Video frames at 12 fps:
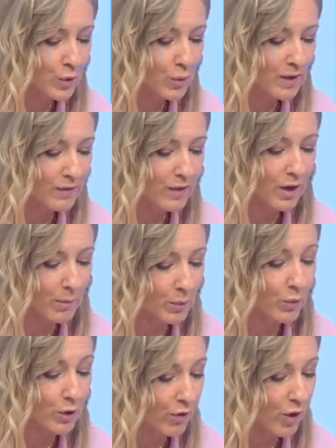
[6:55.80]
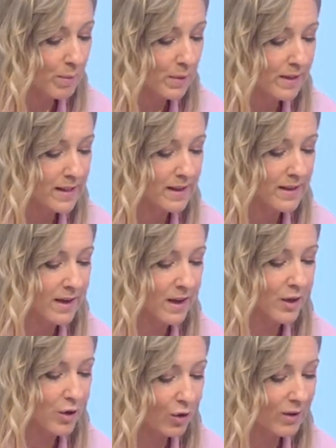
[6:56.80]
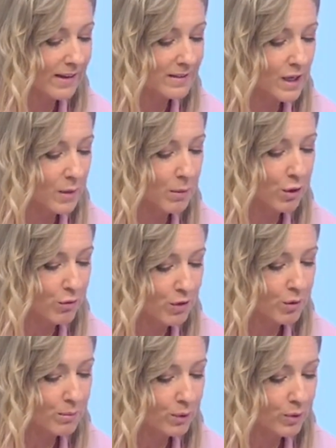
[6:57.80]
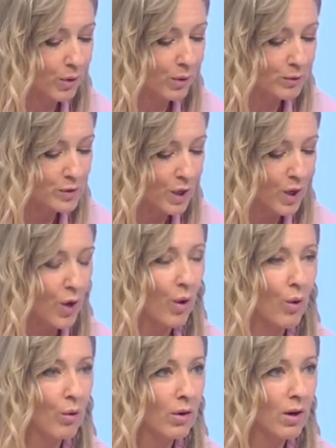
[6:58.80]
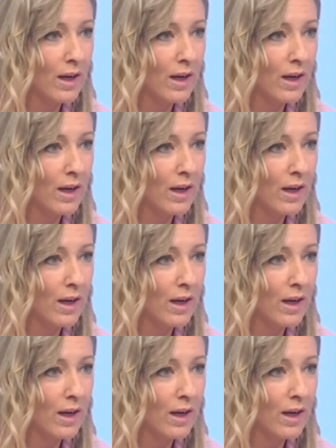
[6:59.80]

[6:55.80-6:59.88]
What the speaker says: a UEFA Cup or Europa League knockout tie by 3 or more goals. All